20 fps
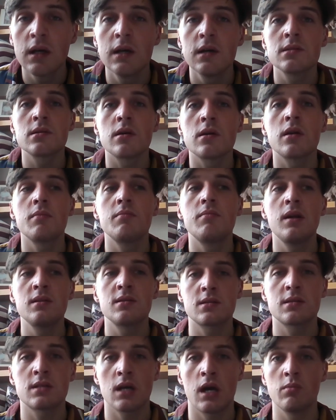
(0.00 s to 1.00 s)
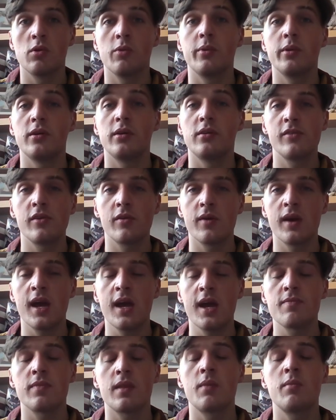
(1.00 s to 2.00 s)
So in a month's time we'll be reviewing
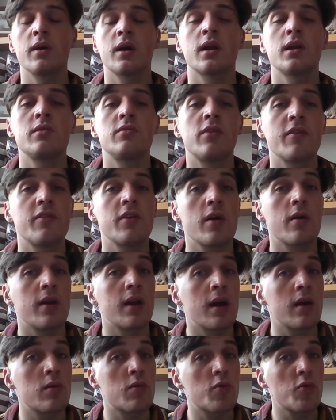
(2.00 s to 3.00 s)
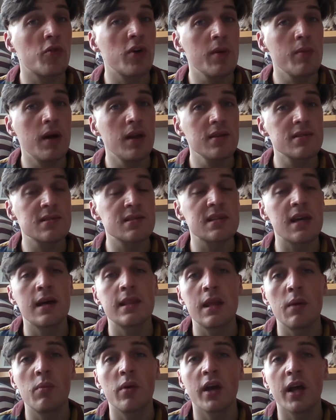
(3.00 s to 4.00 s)
it. Then we're going to review it at three months and
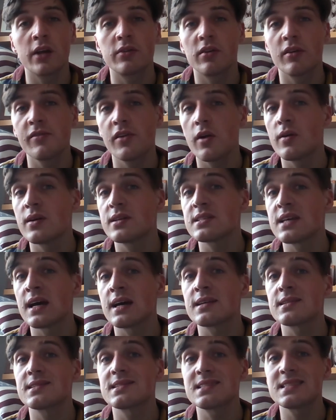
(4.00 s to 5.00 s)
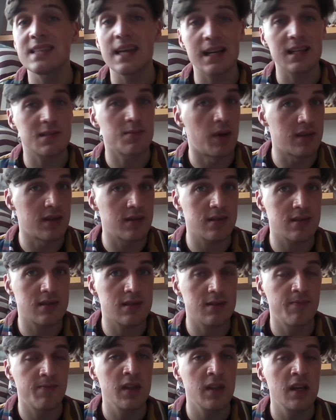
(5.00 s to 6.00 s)
then we're going to review it at six months.